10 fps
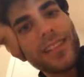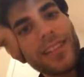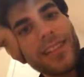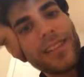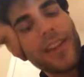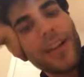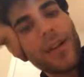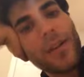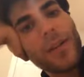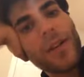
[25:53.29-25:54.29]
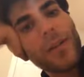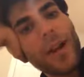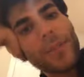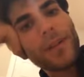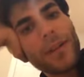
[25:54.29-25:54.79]
No, what
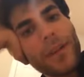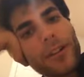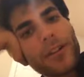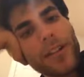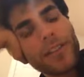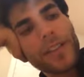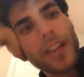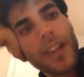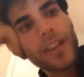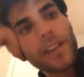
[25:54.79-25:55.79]
happened to Microsoft Tay?